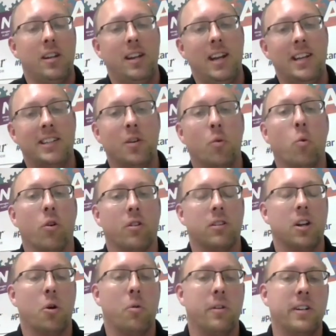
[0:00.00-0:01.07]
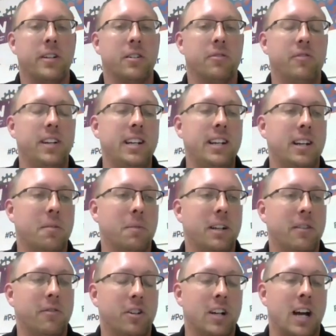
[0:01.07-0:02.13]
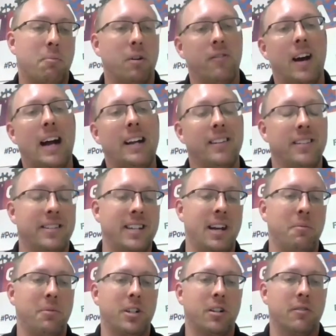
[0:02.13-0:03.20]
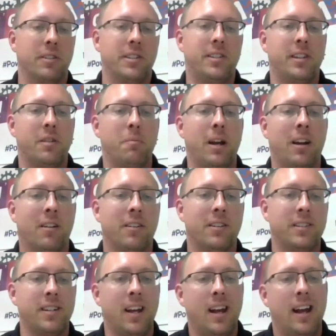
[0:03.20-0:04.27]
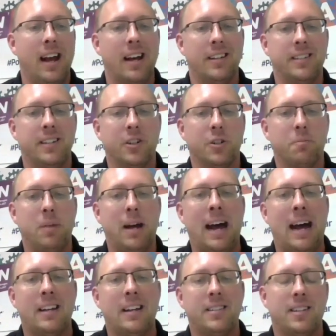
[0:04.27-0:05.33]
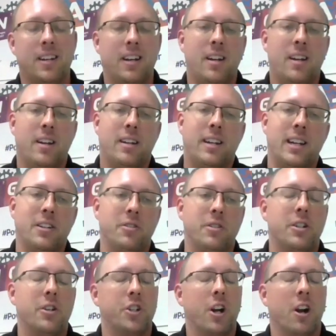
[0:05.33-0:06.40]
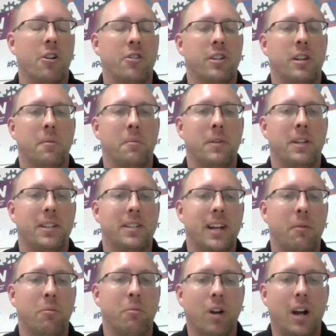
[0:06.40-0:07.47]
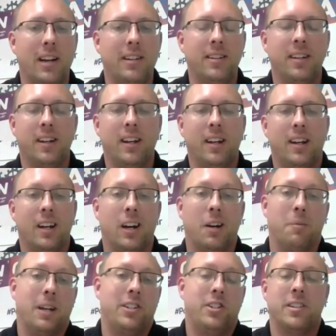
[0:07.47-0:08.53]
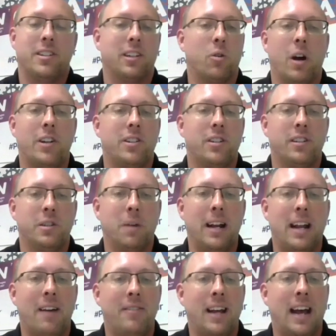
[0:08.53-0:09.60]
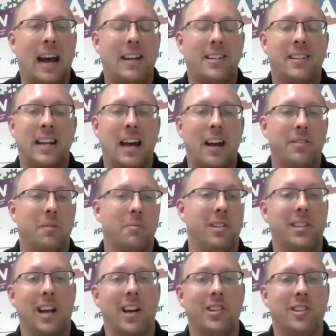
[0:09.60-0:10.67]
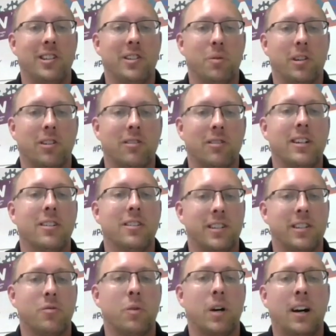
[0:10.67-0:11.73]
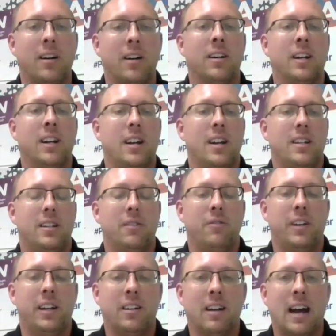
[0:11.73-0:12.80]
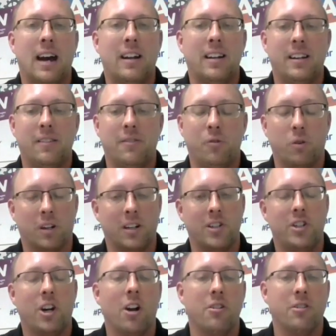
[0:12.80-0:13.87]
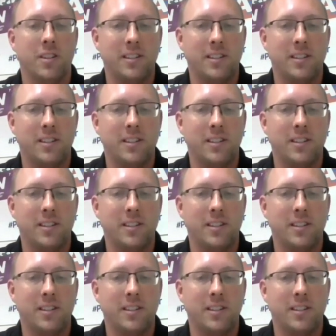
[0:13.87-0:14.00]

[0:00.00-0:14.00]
is it worth lowering your fee? I mean, if you're not providing the same service to the parents as years past, can you still charge them the same rate? That's just a question you might have to ask and have some discussions with your leaders as well, to figure out if we're going to charge the